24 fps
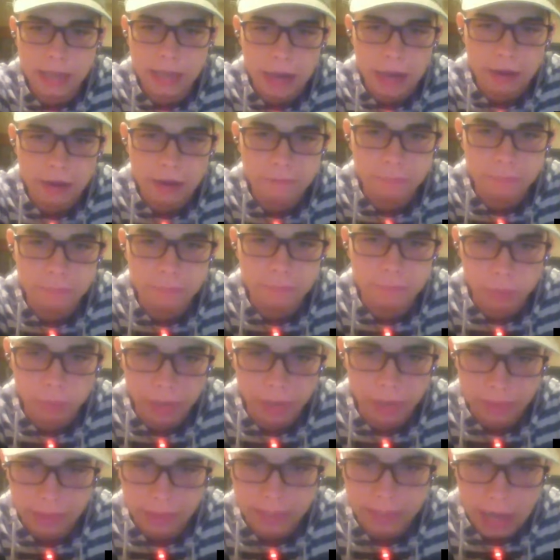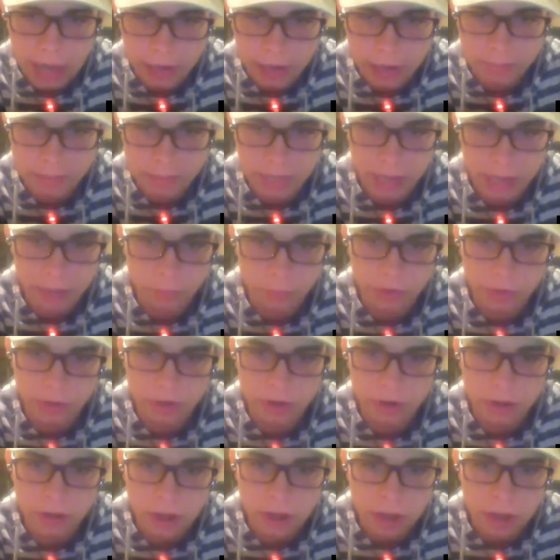kind of more like that Tottenham side, where